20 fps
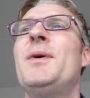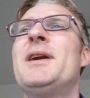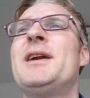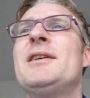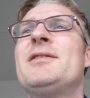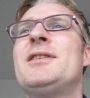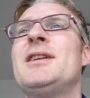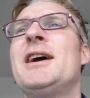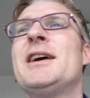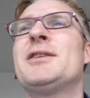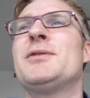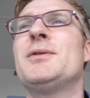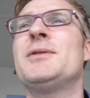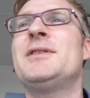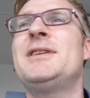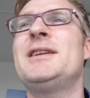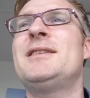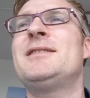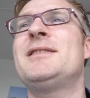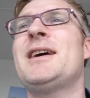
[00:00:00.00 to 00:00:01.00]
whereas
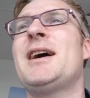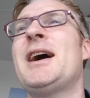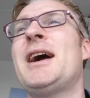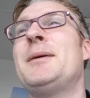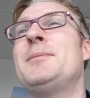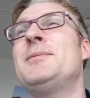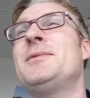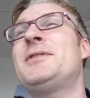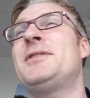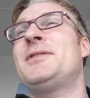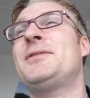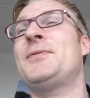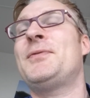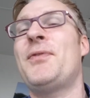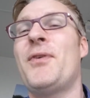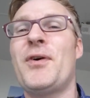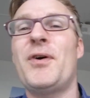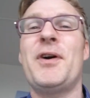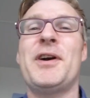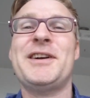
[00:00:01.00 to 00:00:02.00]
Litecoin did times
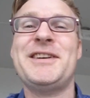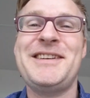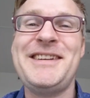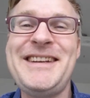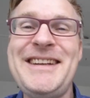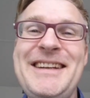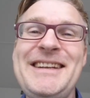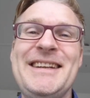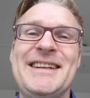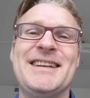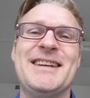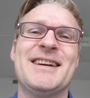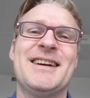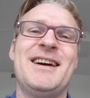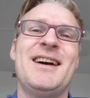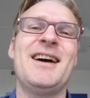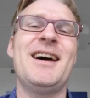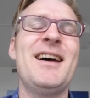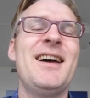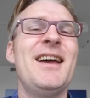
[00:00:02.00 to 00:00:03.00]
forty
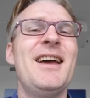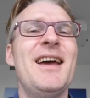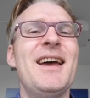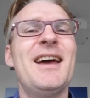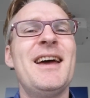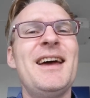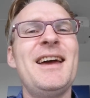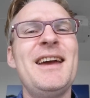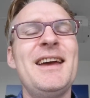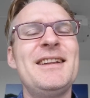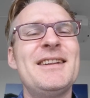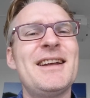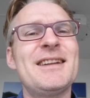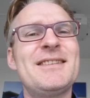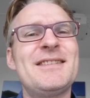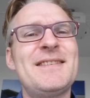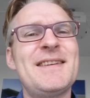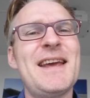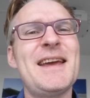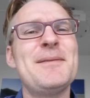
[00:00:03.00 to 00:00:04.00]
in
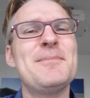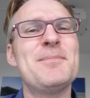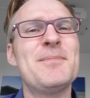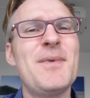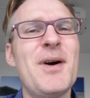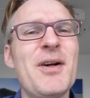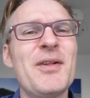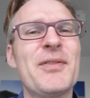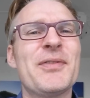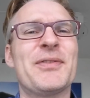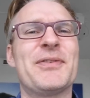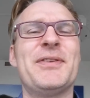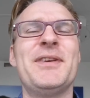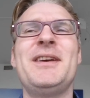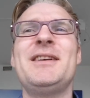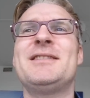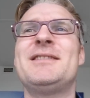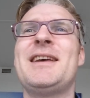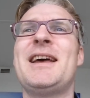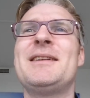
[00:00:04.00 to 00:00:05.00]
that same month,
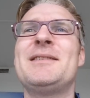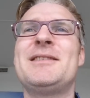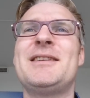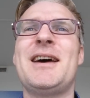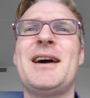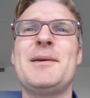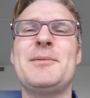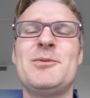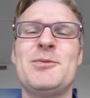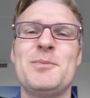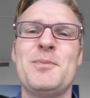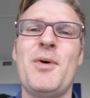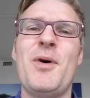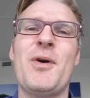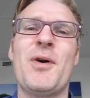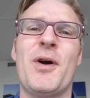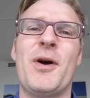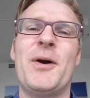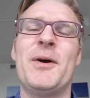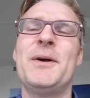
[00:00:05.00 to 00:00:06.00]
eh? ten times
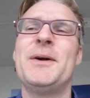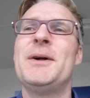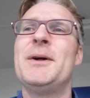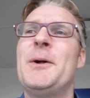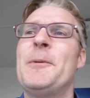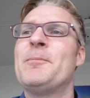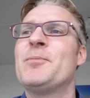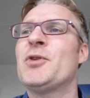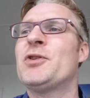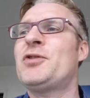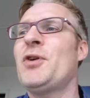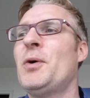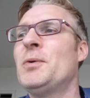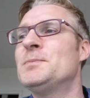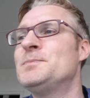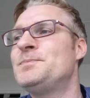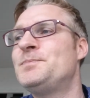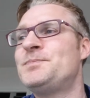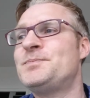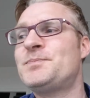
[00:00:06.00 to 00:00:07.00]
more.
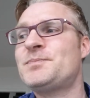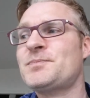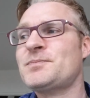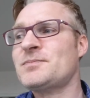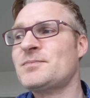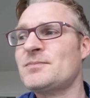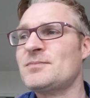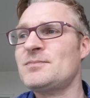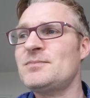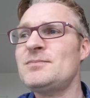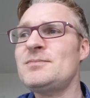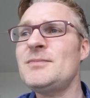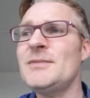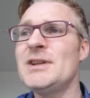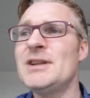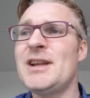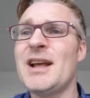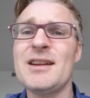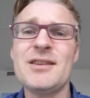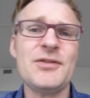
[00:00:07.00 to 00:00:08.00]
So
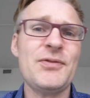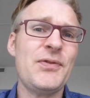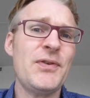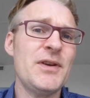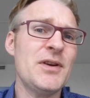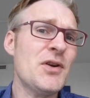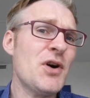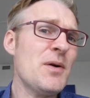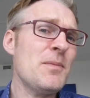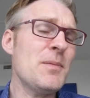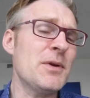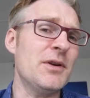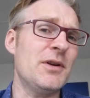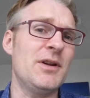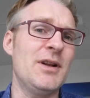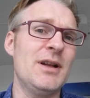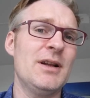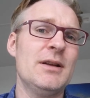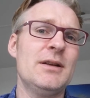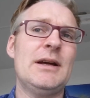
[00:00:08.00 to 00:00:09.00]
that's
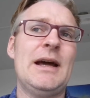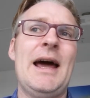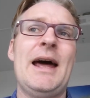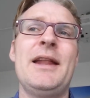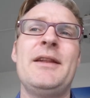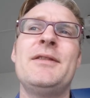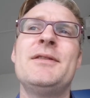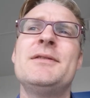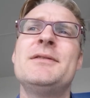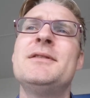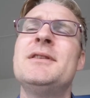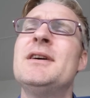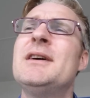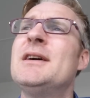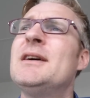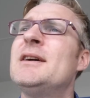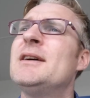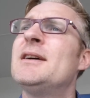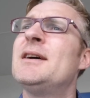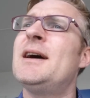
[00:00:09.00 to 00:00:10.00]
phenomenal.
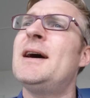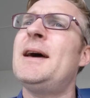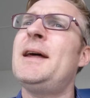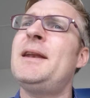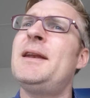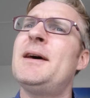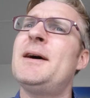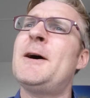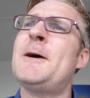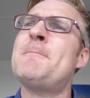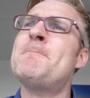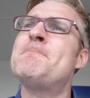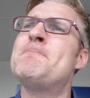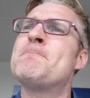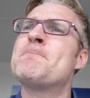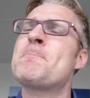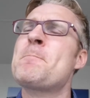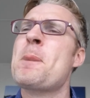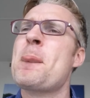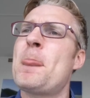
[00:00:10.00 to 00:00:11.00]
And and
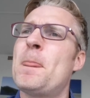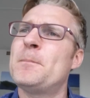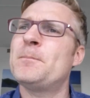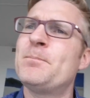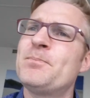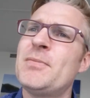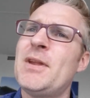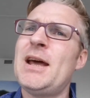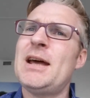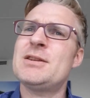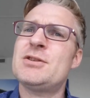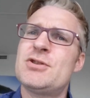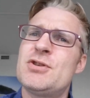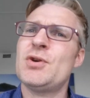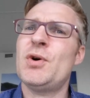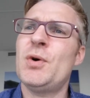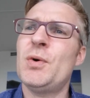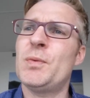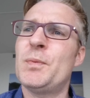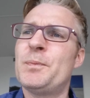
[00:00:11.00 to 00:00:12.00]
um, and
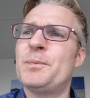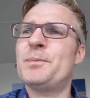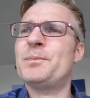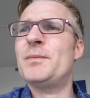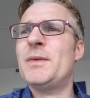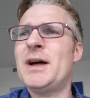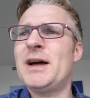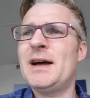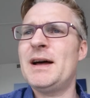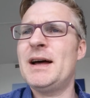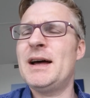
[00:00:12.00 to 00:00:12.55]
so